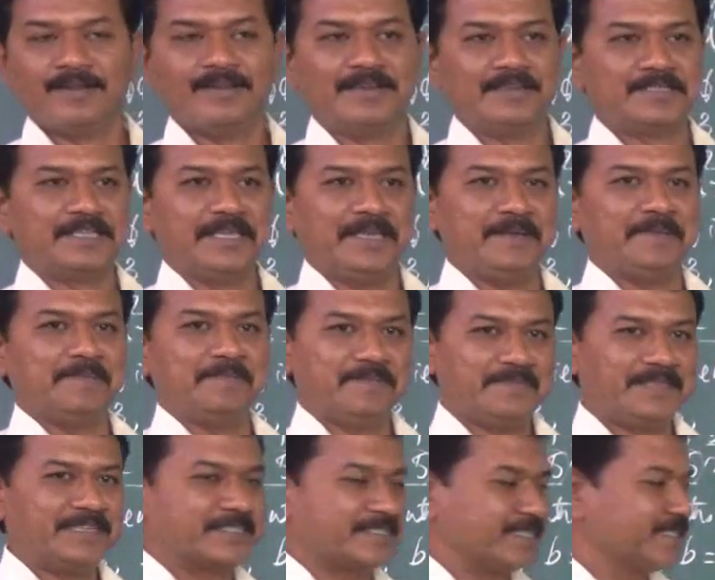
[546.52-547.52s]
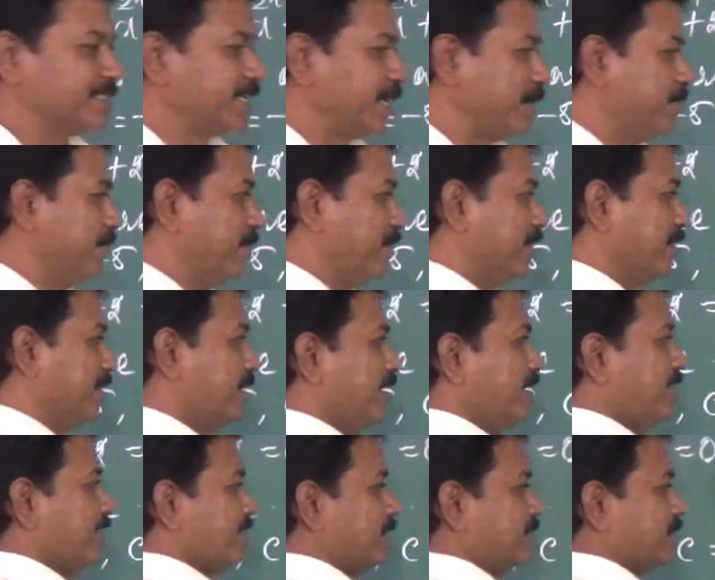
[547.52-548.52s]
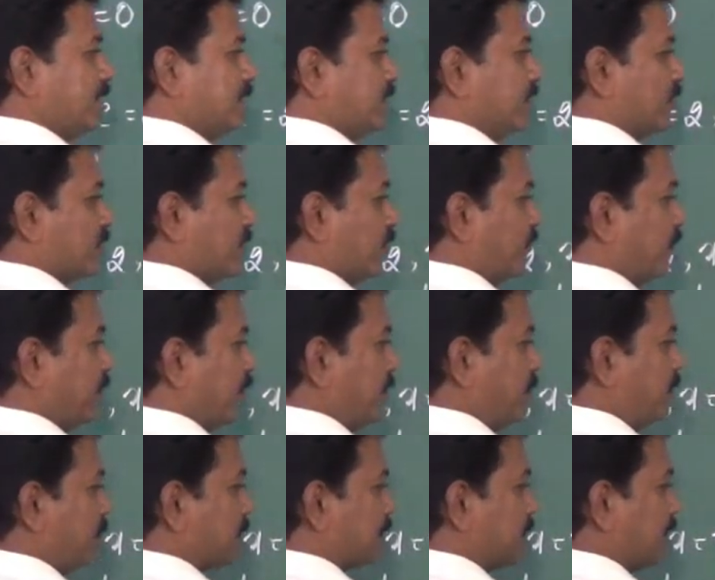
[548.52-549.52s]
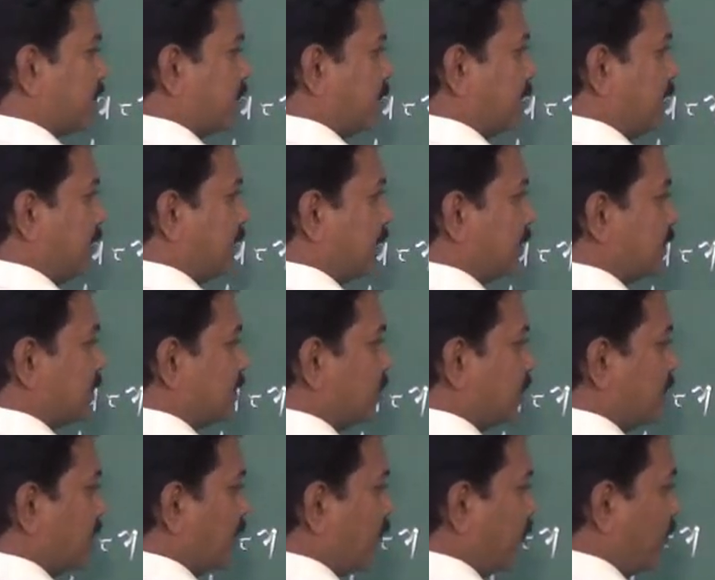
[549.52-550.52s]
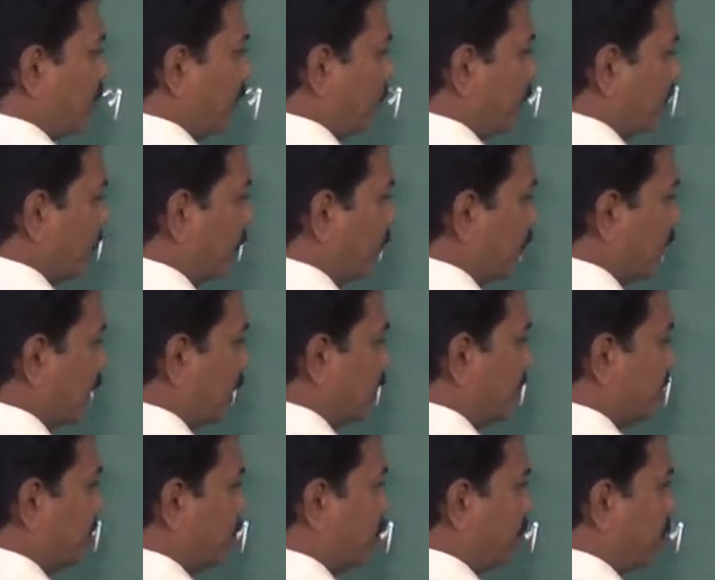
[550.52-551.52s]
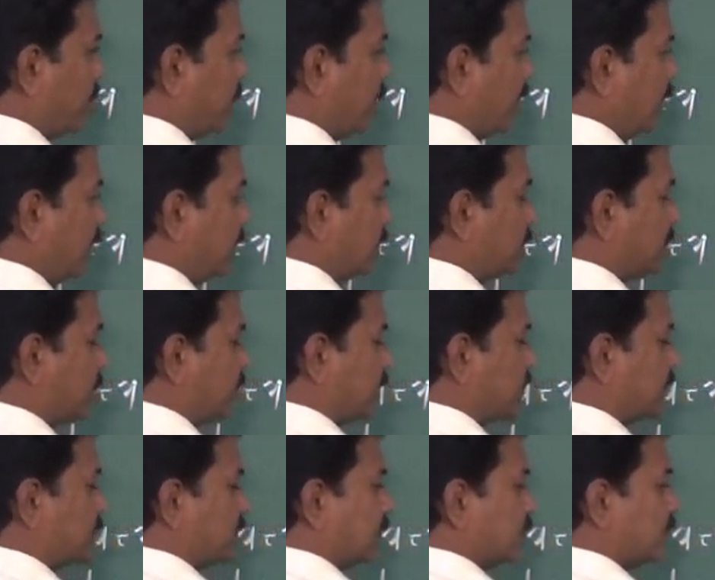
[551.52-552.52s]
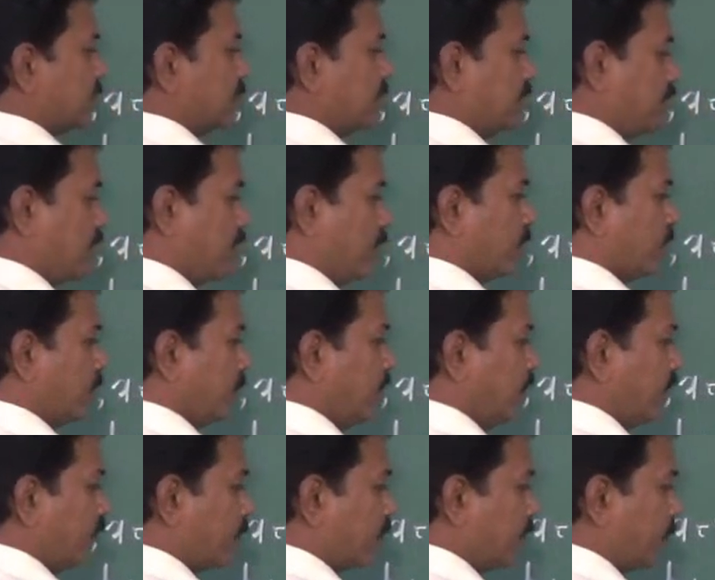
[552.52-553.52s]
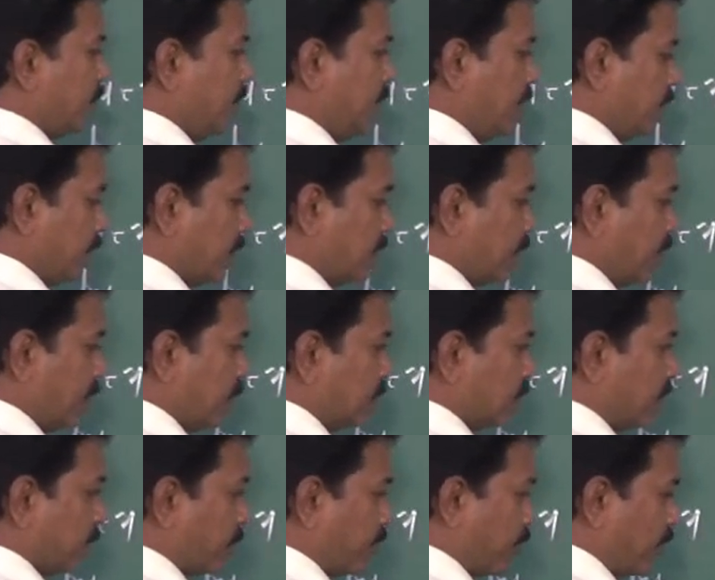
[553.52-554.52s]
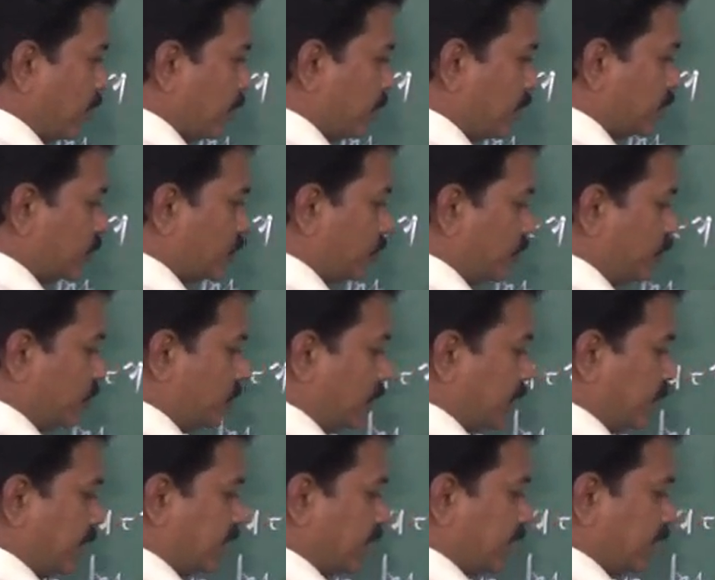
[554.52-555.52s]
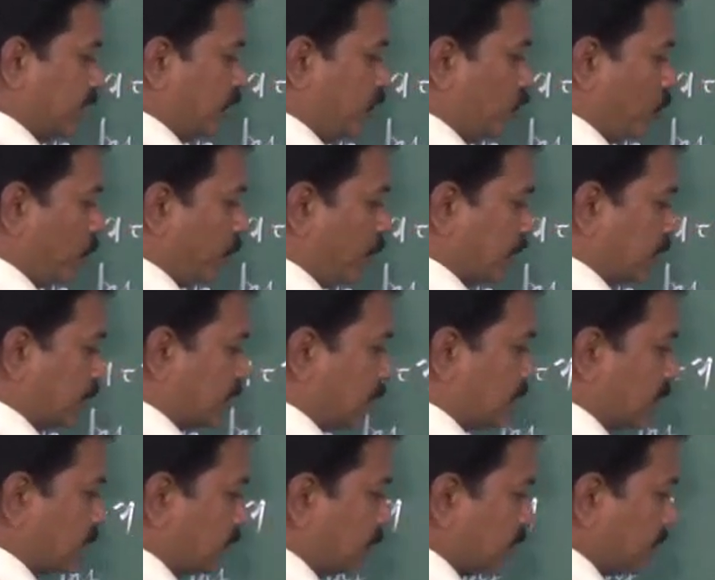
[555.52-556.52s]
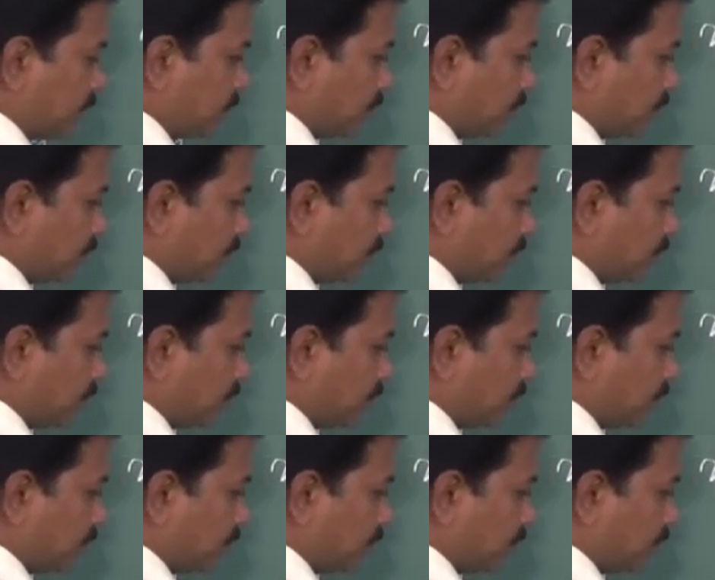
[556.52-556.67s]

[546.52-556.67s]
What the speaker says: See, these things happen, right? So 5 plus or minus 1 by 6. Now, from here, the problem is going to take two paths.